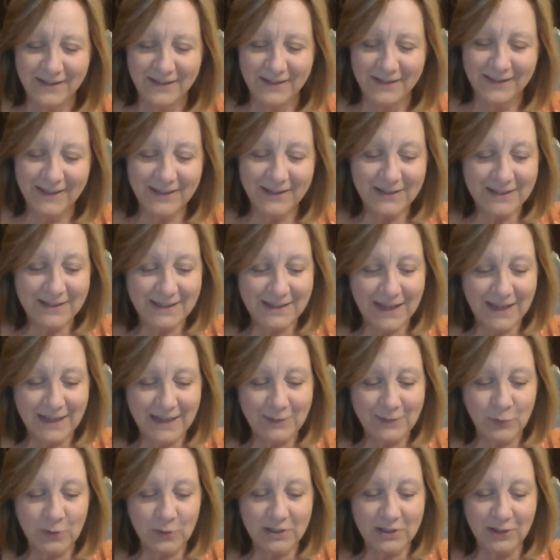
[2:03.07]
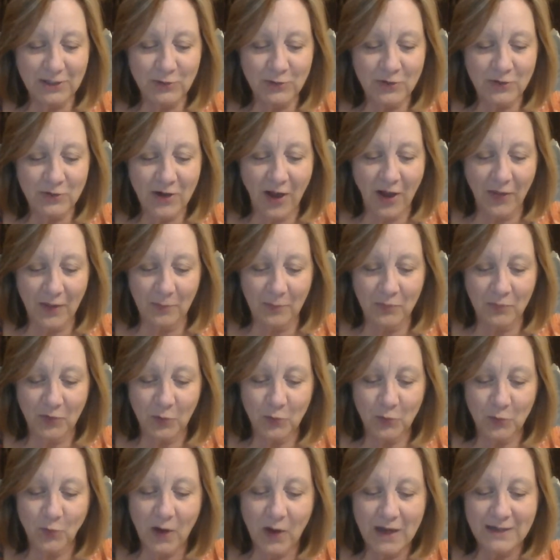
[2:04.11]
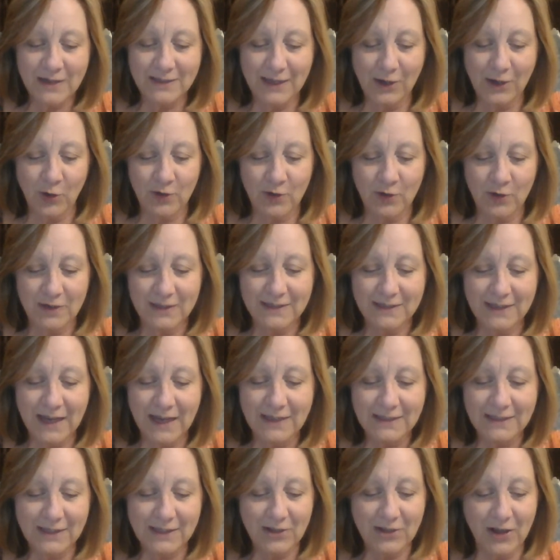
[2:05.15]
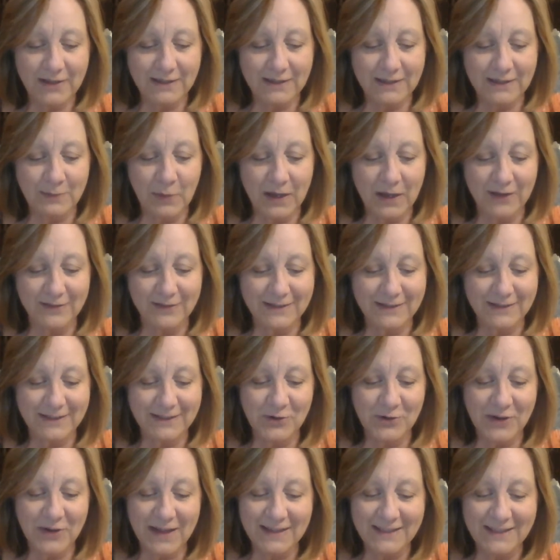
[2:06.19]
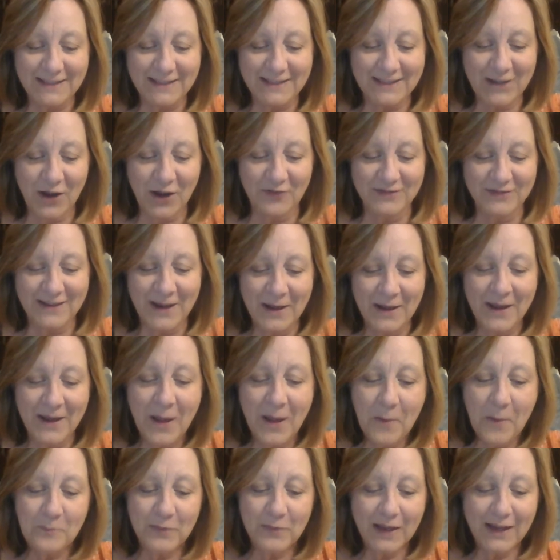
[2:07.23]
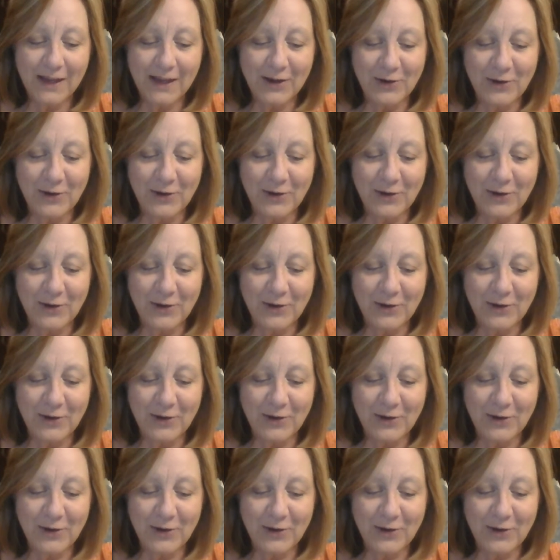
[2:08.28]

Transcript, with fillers: little sleds with children on them, reindeer, Santa Claus is made of silk and stuffed, big